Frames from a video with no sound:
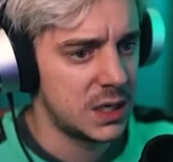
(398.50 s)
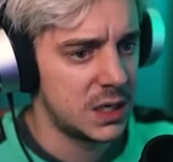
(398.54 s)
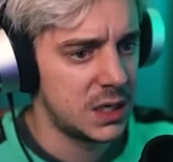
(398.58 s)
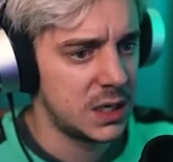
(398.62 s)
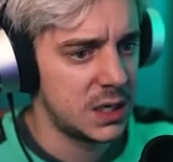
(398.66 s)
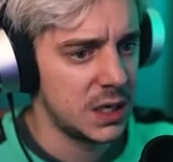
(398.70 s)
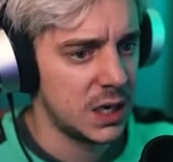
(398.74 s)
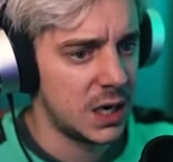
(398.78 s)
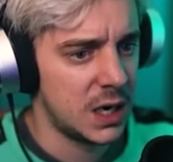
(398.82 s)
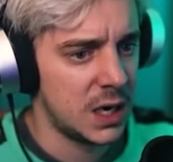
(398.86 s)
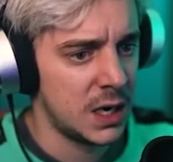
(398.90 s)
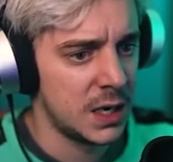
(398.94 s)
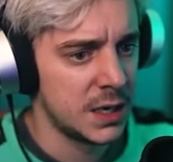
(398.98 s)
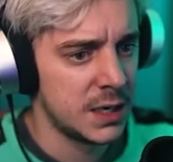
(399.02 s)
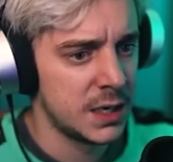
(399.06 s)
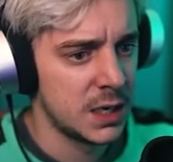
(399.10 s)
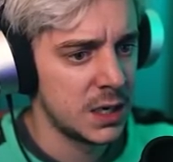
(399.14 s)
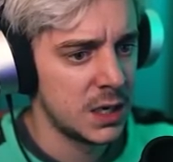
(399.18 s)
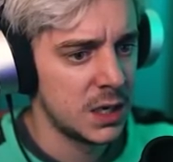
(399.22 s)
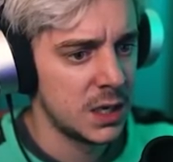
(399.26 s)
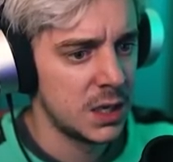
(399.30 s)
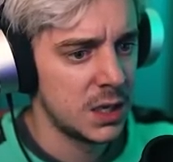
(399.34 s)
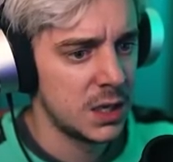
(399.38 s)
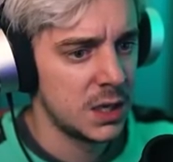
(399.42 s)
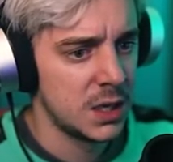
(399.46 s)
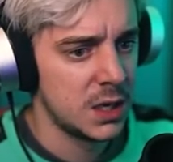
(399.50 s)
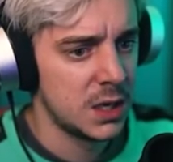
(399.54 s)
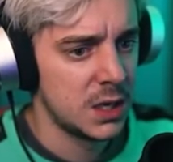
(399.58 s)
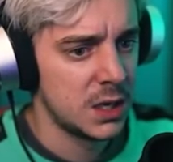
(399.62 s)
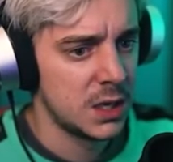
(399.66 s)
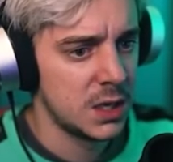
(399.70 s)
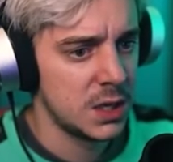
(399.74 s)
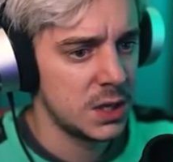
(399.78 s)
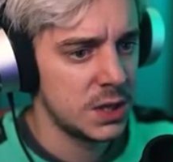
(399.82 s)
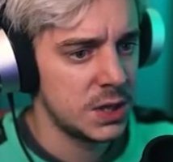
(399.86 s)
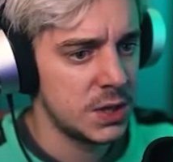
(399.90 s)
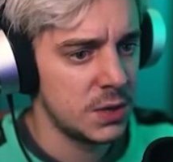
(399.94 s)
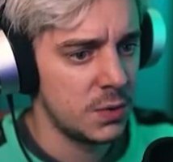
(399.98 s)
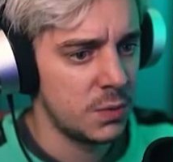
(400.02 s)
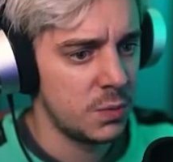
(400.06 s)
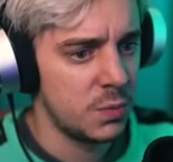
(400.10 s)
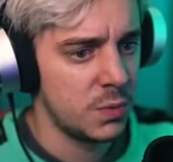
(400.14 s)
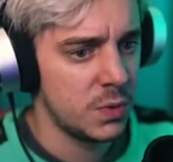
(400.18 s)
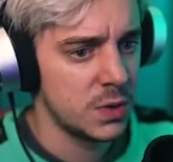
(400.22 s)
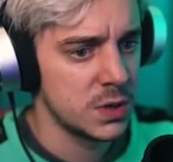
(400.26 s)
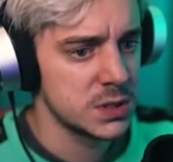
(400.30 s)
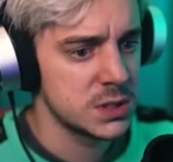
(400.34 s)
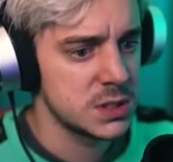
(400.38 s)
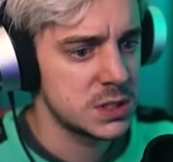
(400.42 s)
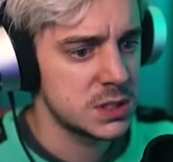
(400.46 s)
God. The
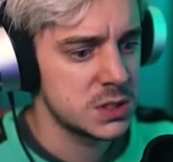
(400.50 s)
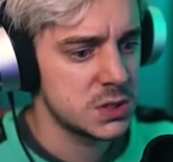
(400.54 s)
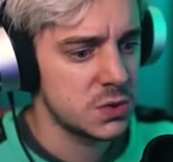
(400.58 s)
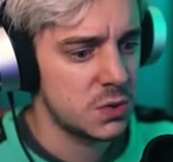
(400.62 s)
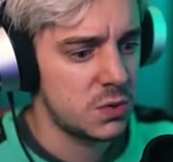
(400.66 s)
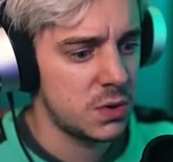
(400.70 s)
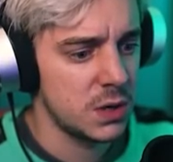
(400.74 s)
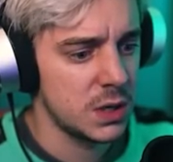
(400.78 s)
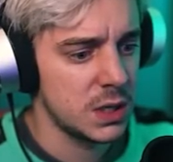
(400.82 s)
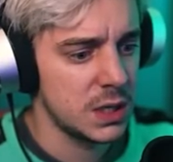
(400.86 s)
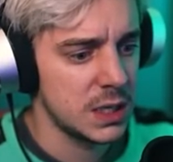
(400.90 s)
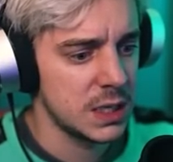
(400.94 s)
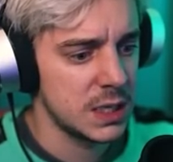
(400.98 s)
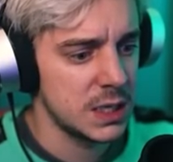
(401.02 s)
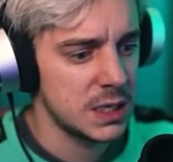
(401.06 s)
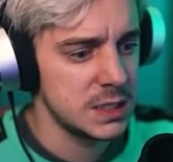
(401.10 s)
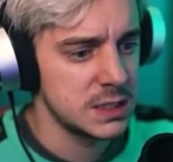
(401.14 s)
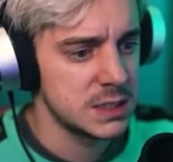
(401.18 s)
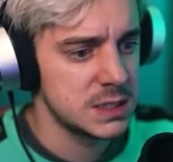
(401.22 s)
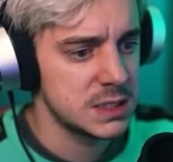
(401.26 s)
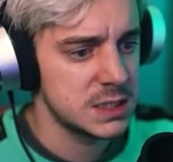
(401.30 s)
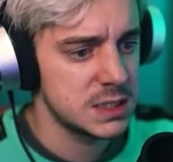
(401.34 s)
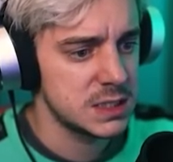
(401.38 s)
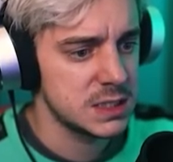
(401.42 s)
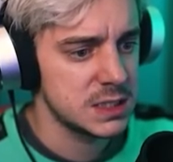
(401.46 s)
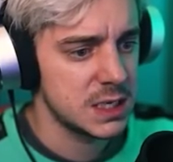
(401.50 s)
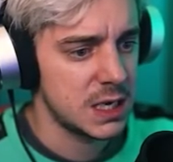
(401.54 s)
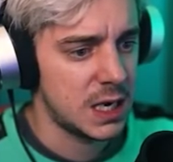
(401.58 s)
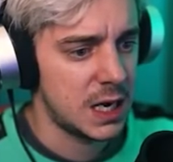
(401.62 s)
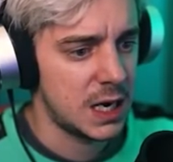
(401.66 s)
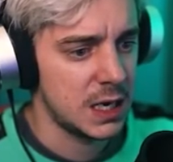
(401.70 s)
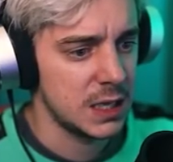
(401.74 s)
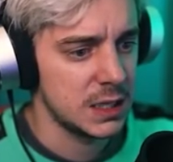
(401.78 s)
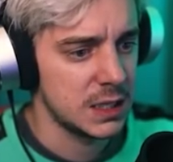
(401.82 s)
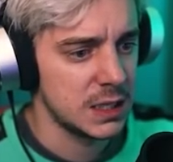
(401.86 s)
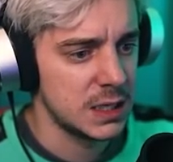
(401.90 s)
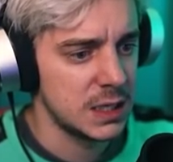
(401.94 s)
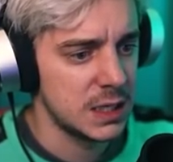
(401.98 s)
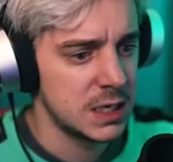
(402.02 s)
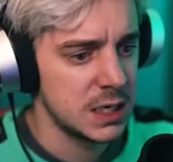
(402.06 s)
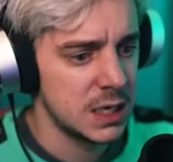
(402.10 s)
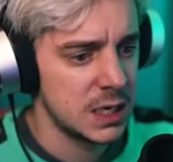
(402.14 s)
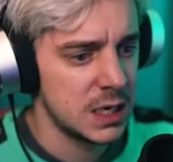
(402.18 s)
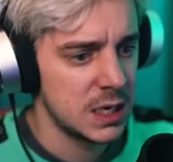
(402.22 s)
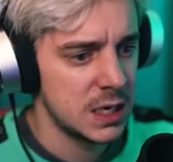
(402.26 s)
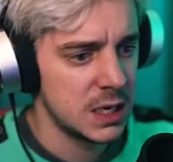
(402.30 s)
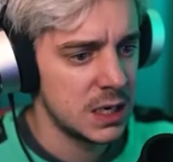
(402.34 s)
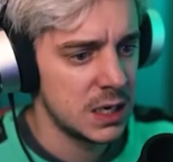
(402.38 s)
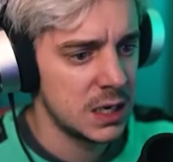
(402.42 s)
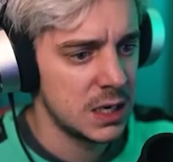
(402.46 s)
worst toilet in Scotland.
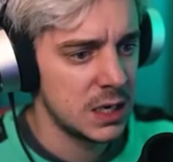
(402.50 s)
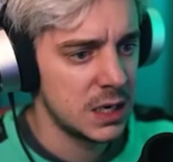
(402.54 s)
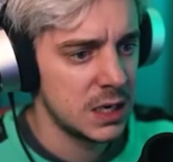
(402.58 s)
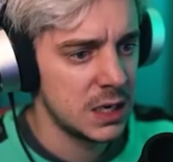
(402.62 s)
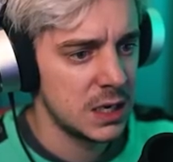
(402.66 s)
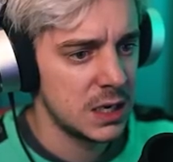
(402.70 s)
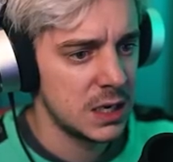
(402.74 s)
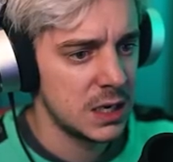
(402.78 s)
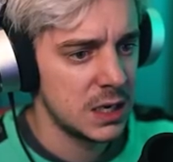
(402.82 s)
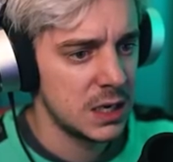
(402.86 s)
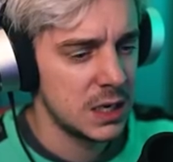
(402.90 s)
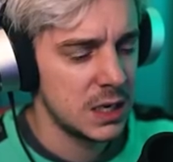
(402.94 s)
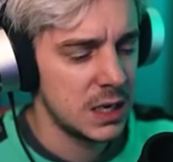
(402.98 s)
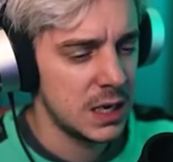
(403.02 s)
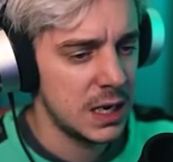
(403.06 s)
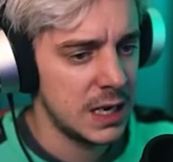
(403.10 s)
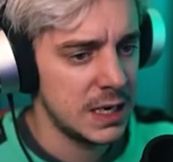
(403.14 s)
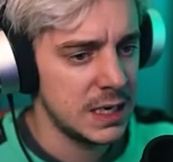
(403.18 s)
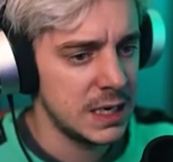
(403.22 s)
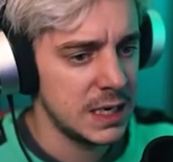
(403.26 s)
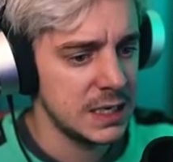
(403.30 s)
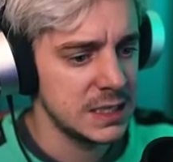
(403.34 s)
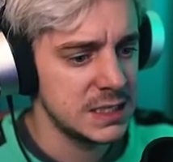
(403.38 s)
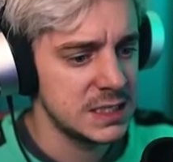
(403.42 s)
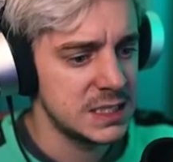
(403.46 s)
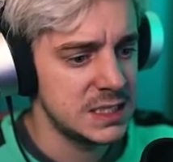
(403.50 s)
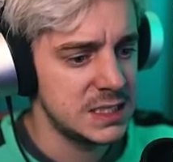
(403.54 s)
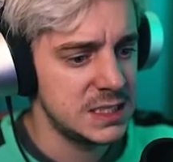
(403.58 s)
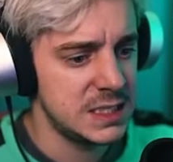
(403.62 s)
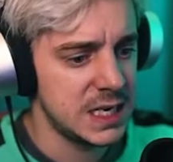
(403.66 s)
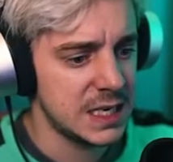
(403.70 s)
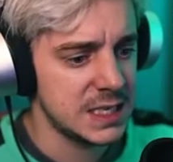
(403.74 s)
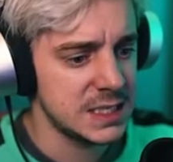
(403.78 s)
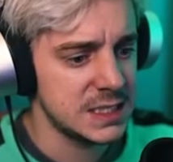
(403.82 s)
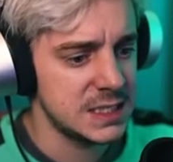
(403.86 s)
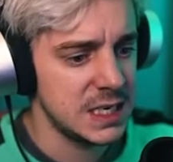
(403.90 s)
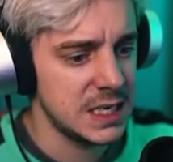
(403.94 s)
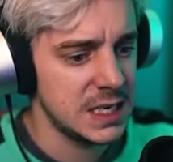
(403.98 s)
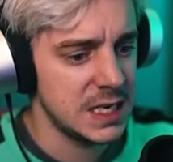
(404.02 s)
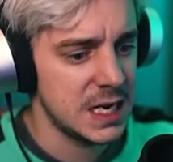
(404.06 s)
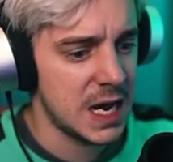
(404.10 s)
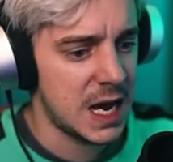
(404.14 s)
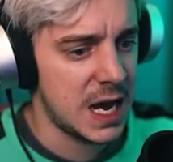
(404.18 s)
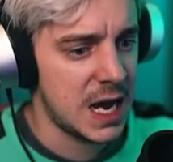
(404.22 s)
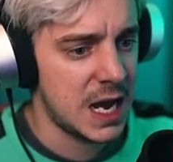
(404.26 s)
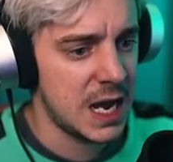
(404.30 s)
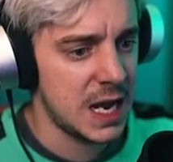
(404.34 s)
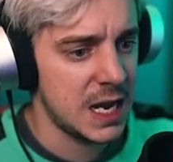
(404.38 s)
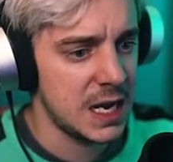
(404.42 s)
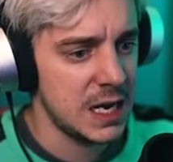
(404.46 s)
Ending
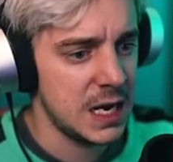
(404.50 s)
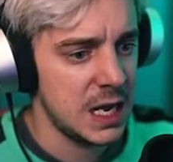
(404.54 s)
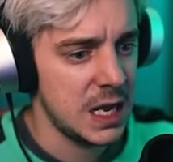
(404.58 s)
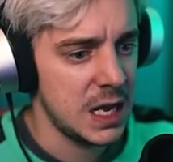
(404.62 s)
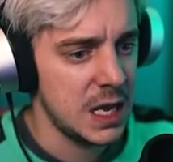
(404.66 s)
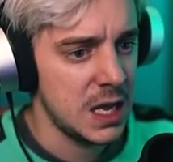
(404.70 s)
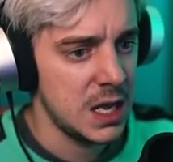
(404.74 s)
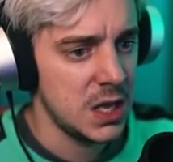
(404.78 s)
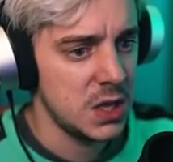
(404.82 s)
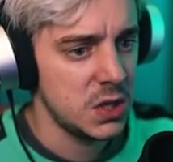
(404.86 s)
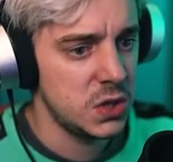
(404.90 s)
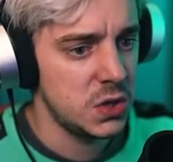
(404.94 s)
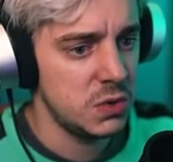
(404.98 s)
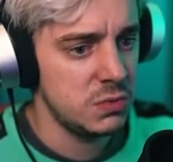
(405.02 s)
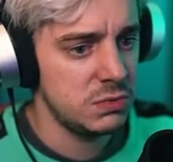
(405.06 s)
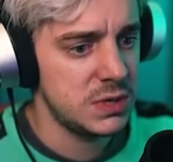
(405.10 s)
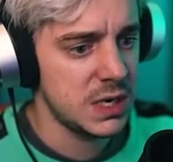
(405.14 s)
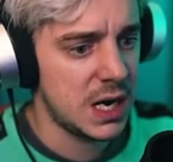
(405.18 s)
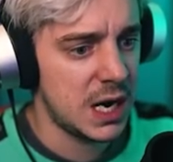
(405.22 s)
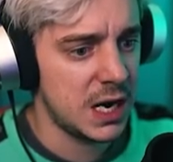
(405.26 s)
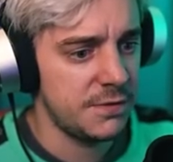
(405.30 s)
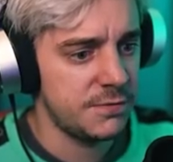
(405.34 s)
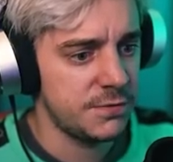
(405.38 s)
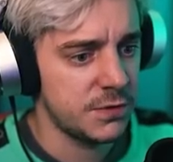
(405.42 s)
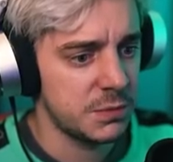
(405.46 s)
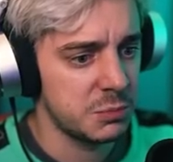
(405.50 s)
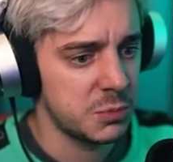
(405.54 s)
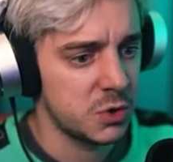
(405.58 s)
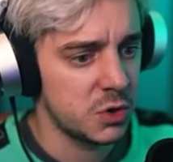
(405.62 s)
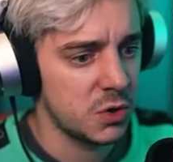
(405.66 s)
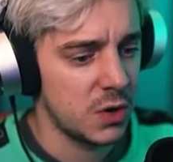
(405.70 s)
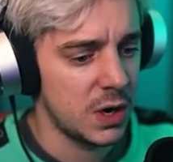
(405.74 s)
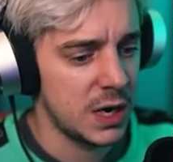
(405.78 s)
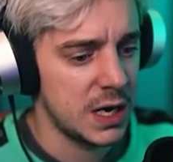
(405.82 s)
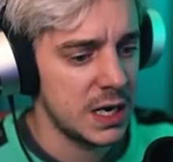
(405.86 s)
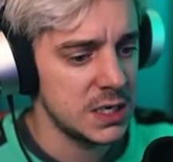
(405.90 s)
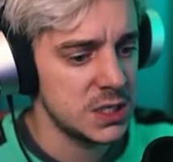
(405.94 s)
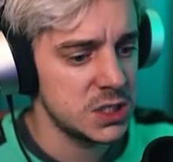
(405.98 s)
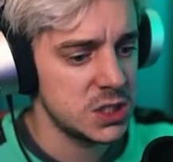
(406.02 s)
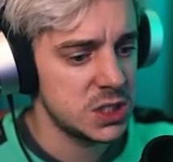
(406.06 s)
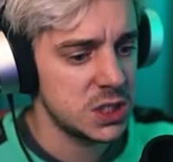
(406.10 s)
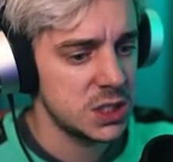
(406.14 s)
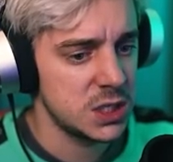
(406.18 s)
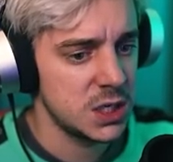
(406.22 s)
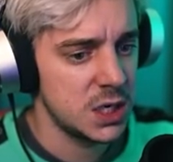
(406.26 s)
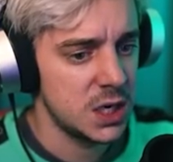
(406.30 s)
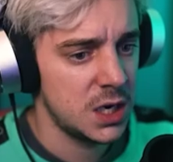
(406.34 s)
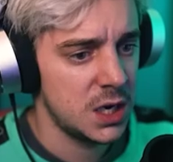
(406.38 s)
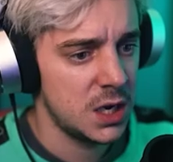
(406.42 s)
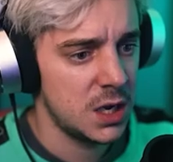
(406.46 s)
69. You died from cringe.
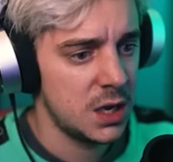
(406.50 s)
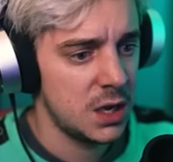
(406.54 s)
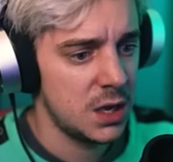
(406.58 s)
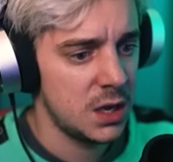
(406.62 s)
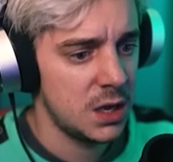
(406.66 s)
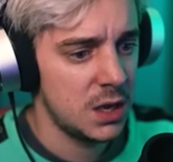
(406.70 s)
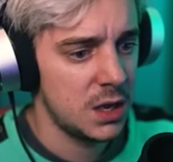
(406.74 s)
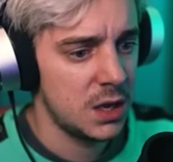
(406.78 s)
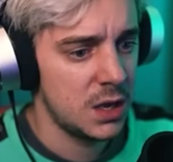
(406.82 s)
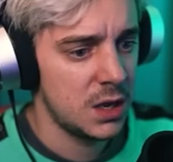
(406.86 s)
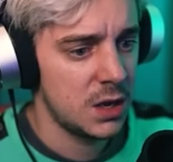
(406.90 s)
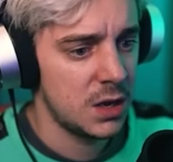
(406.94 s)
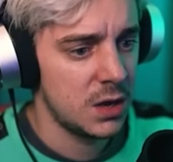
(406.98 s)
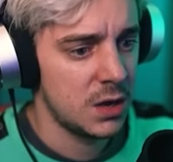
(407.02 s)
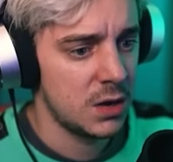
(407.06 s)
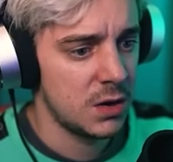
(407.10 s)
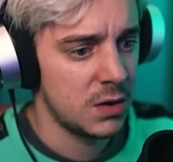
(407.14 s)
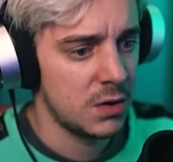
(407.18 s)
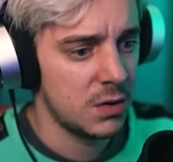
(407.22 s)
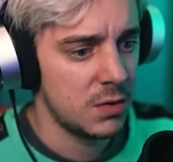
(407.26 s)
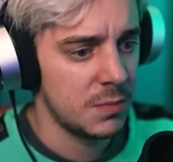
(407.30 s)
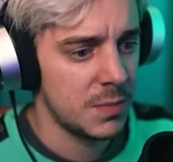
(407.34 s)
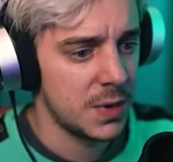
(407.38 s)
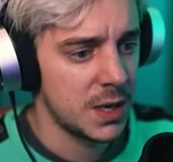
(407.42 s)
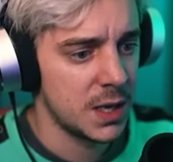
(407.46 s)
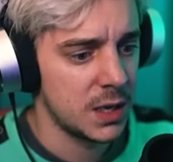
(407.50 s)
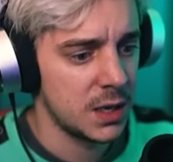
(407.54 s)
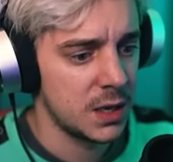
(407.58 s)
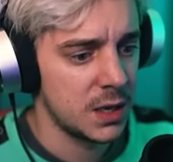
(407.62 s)
Oh my